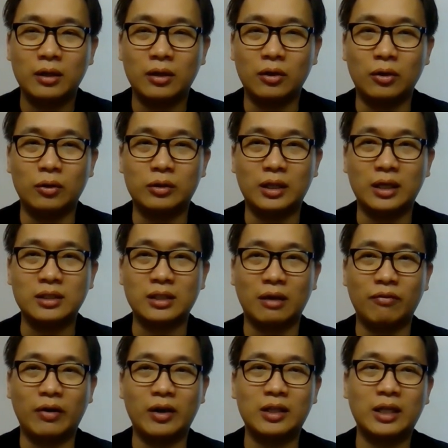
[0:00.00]
You know, things are
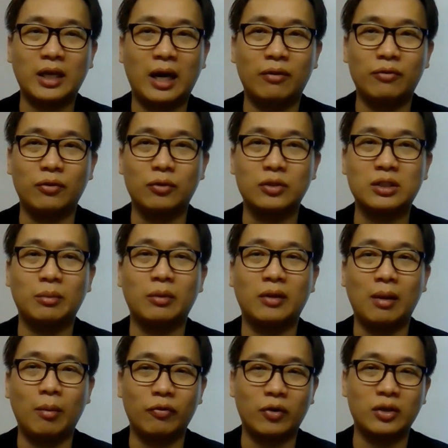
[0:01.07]
very tough. You know, some of
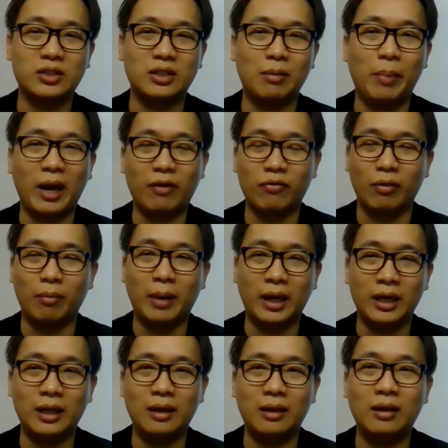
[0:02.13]
them, of course, they beg for
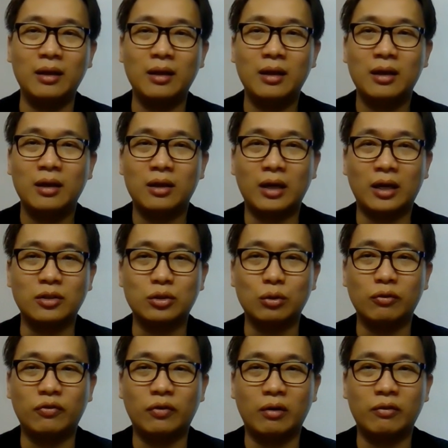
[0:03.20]
money and
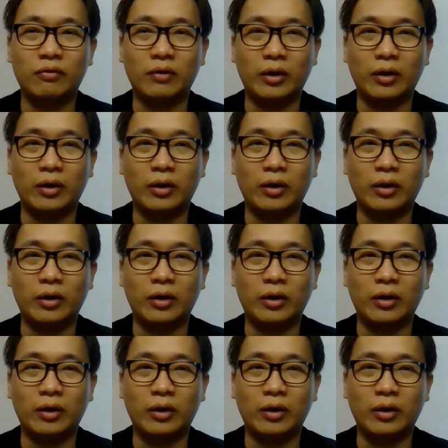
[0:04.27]
so forth.